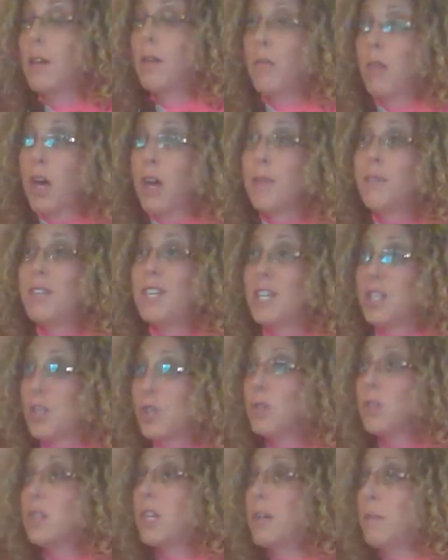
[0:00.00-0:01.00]
a lot of
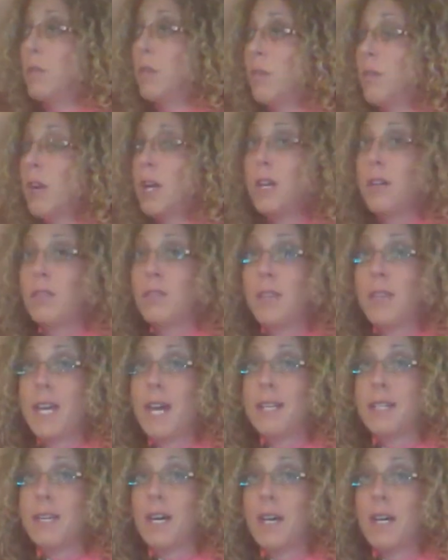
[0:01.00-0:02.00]
issues that have been raised in
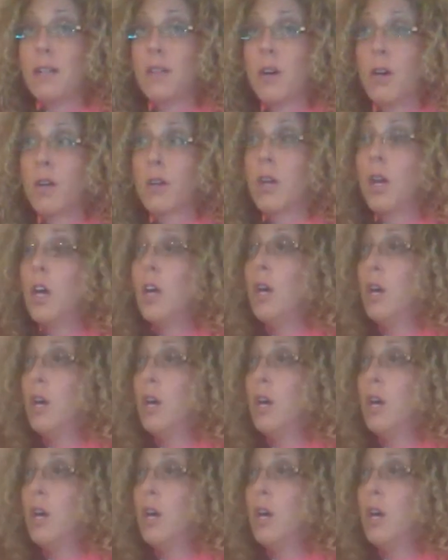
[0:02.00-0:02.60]
that dialogue.